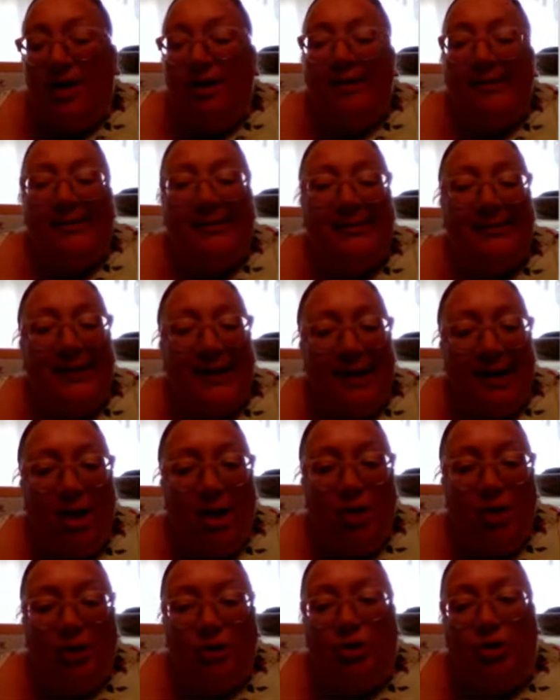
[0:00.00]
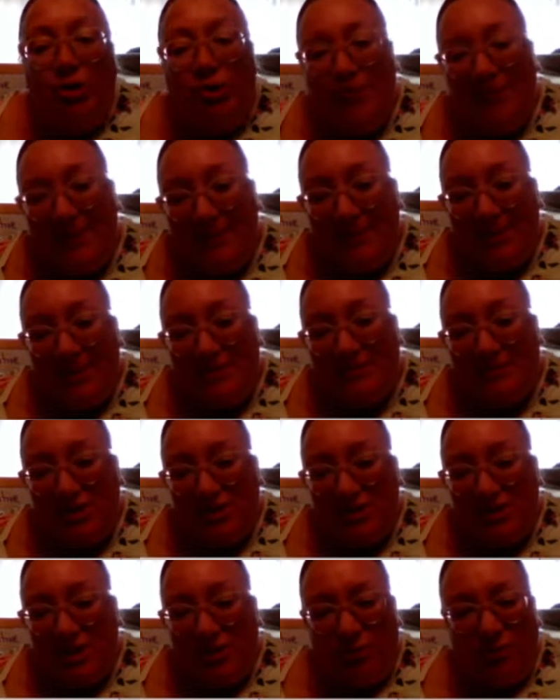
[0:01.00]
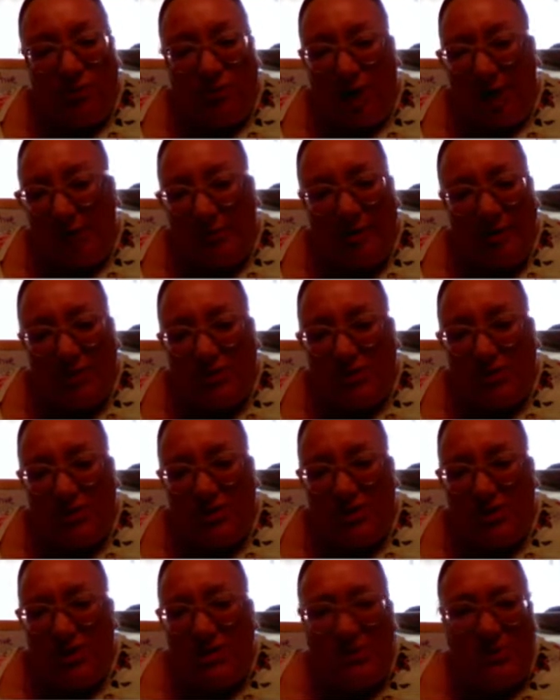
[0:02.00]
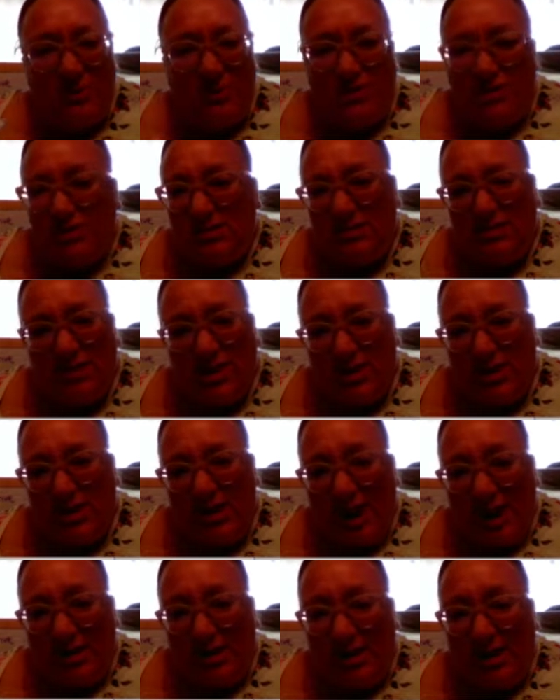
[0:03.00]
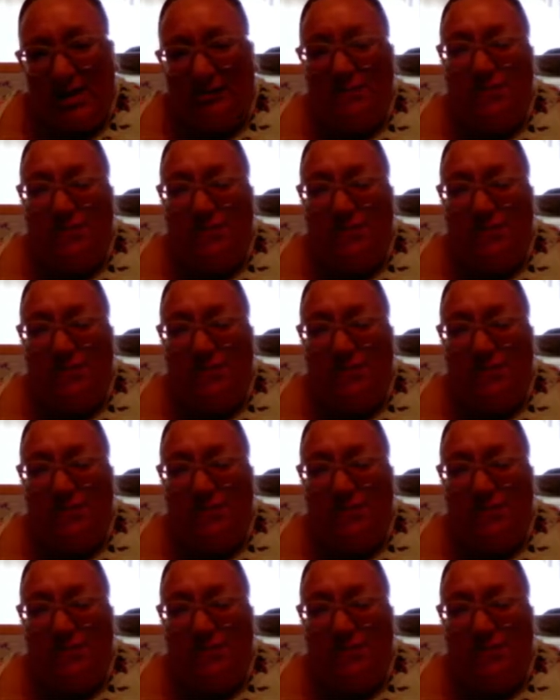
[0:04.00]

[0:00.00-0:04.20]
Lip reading: Now, you might be asking yourself, why would I look at this? Because this is all the negatives.